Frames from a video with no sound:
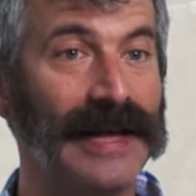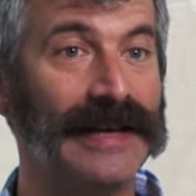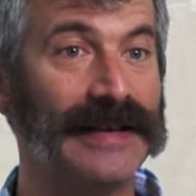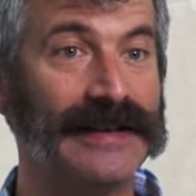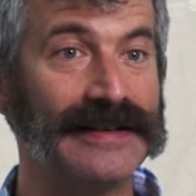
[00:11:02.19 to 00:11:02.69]

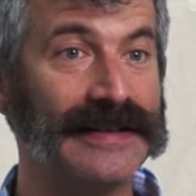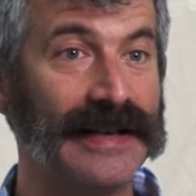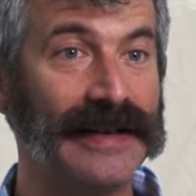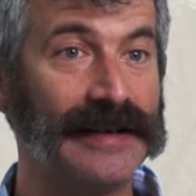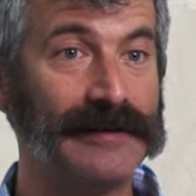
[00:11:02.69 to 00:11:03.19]
and it is
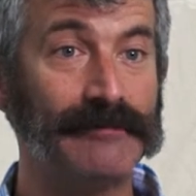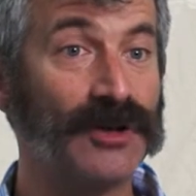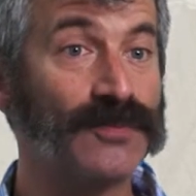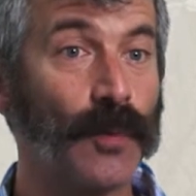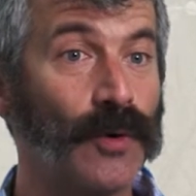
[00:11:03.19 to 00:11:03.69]
a
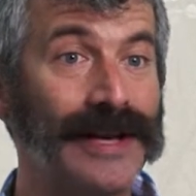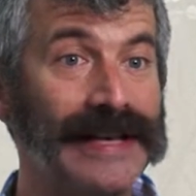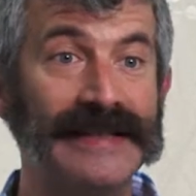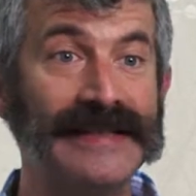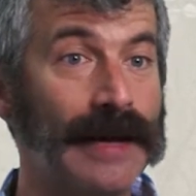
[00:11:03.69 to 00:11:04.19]
much more
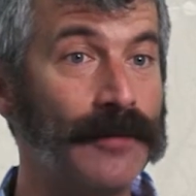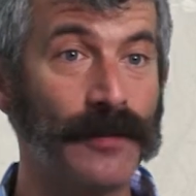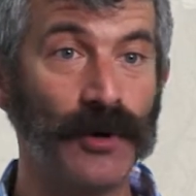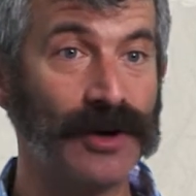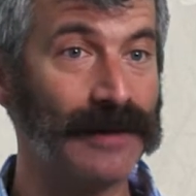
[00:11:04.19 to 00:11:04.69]
in
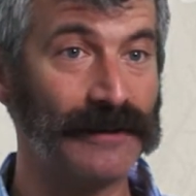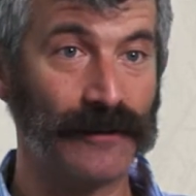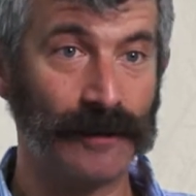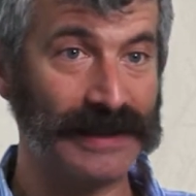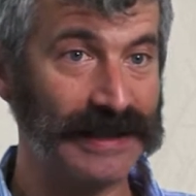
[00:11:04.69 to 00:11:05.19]
depth book about
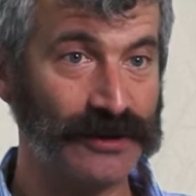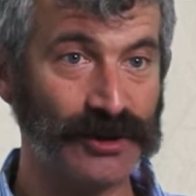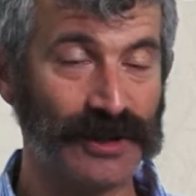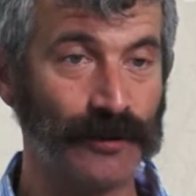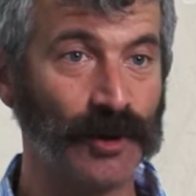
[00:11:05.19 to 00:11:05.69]

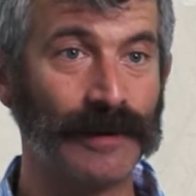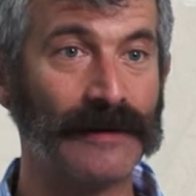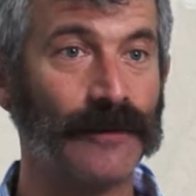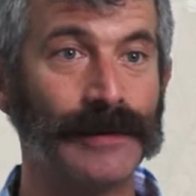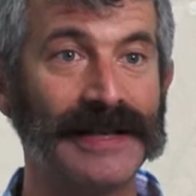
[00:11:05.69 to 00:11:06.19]
fermentation, a book about
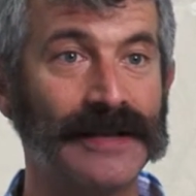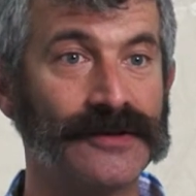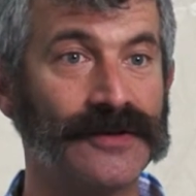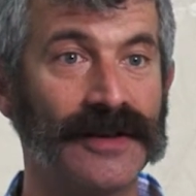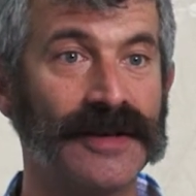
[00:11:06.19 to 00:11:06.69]

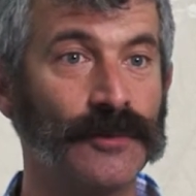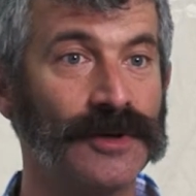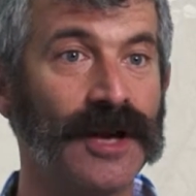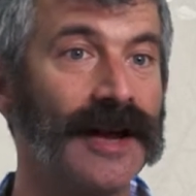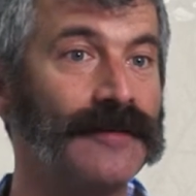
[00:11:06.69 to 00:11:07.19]
fermentation that it
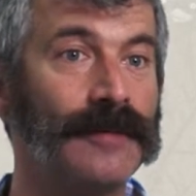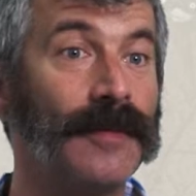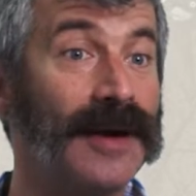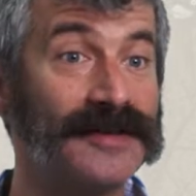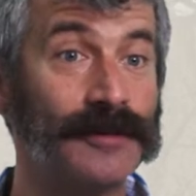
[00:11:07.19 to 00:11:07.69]
would not have been
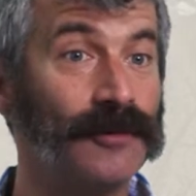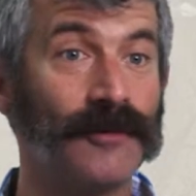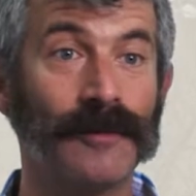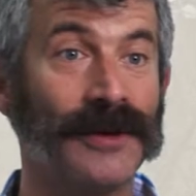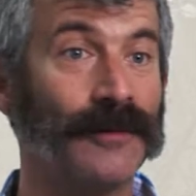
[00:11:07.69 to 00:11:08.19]
possible
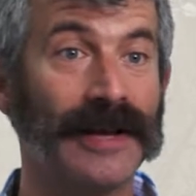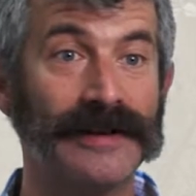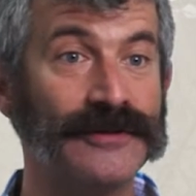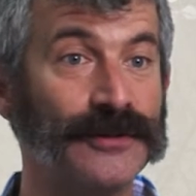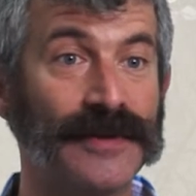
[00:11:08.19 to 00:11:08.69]
for me to write
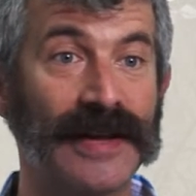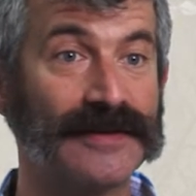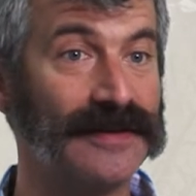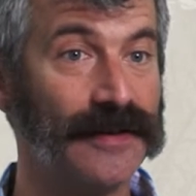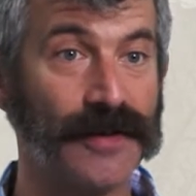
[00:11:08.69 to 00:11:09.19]
in
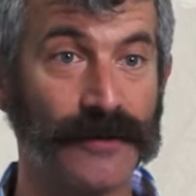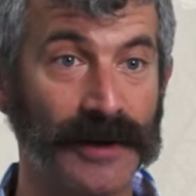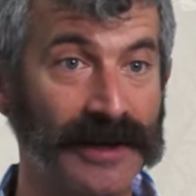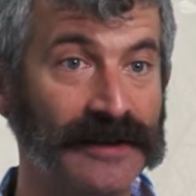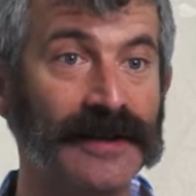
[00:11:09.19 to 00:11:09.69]

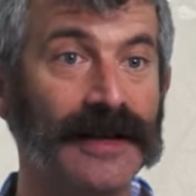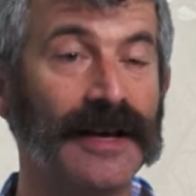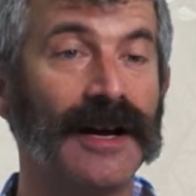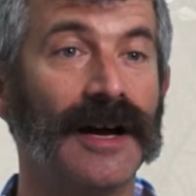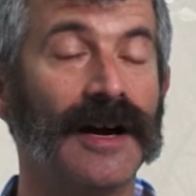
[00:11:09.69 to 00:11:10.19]
2003.
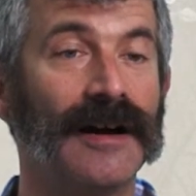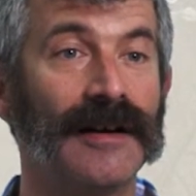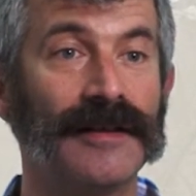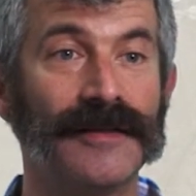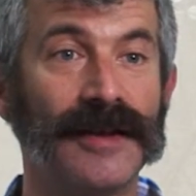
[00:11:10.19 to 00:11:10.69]

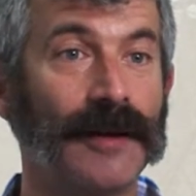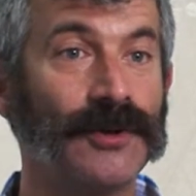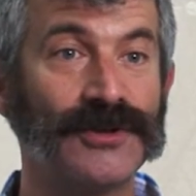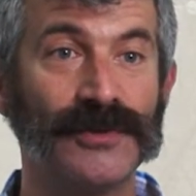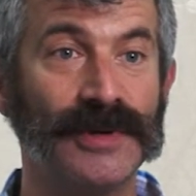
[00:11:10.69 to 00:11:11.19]
Uh, the
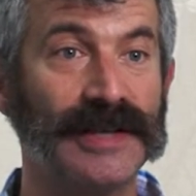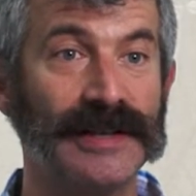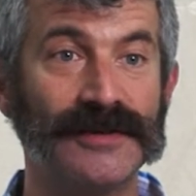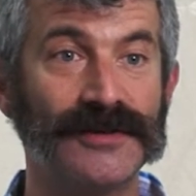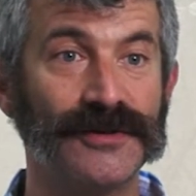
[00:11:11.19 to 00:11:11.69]

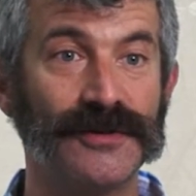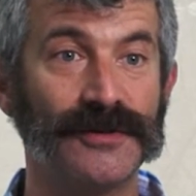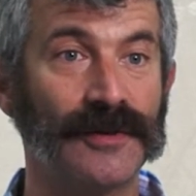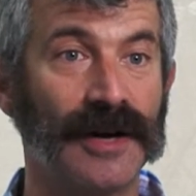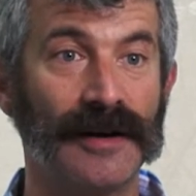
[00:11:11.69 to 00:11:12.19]
opportunity
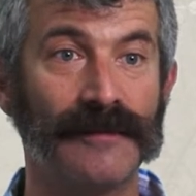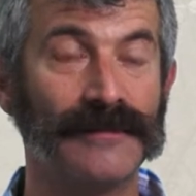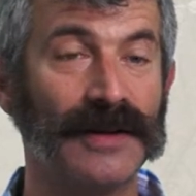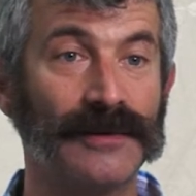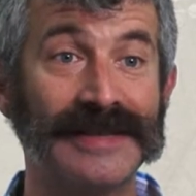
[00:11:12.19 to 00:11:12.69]
to um,
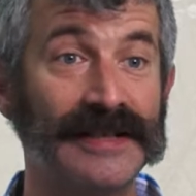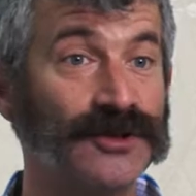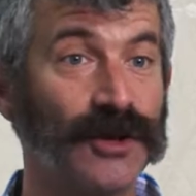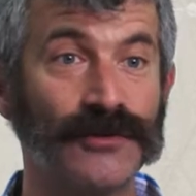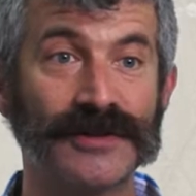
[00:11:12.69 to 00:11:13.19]
you know,
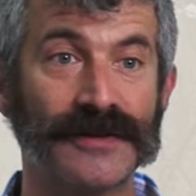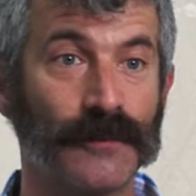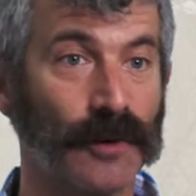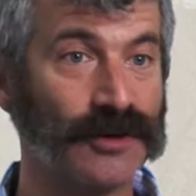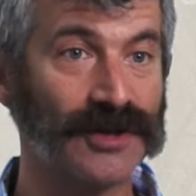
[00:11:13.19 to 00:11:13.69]
teach hundreds of
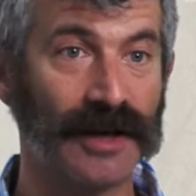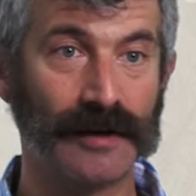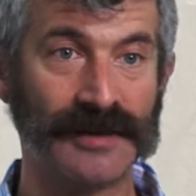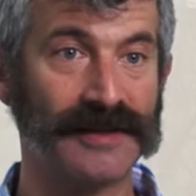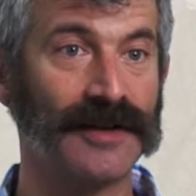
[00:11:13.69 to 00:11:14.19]

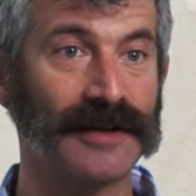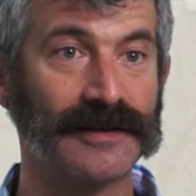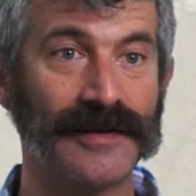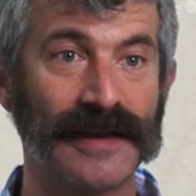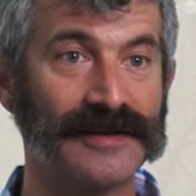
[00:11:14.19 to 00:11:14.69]
workshops and talk
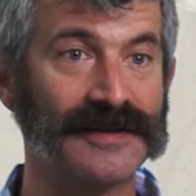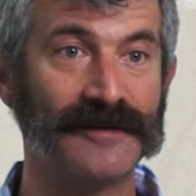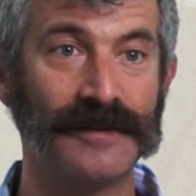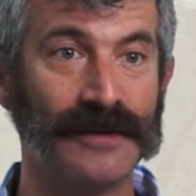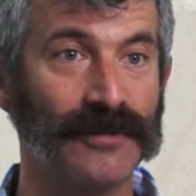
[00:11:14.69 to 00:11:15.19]
to thousands
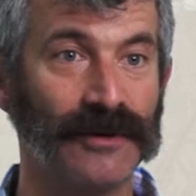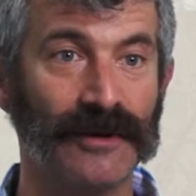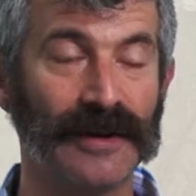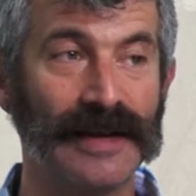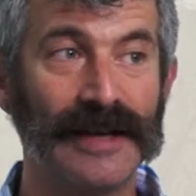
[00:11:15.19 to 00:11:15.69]
of
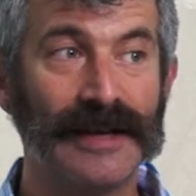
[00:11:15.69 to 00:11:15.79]
people